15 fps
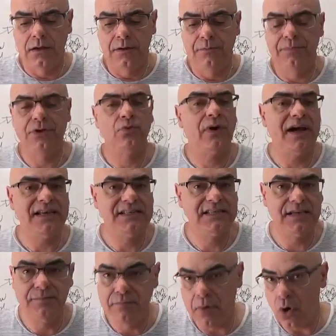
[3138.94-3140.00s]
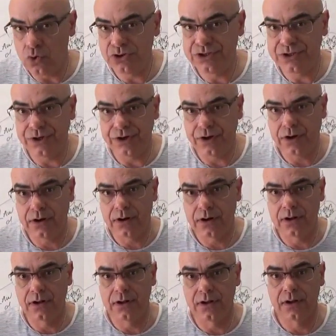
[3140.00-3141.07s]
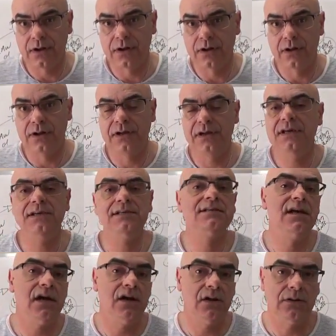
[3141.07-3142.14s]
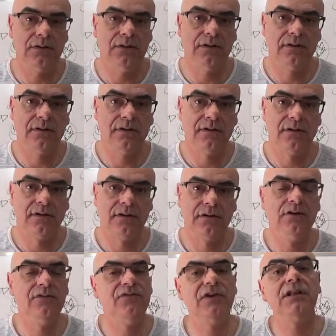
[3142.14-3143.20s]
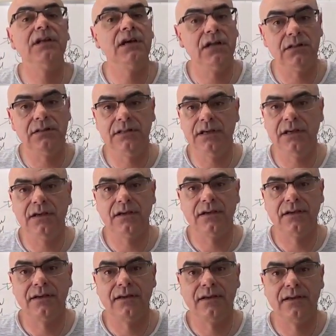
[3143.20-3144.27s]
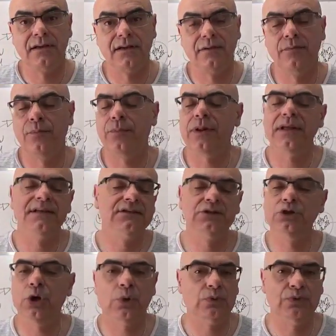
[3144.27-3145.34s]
But what I see most here is guilt. You feel guilty. Please don't.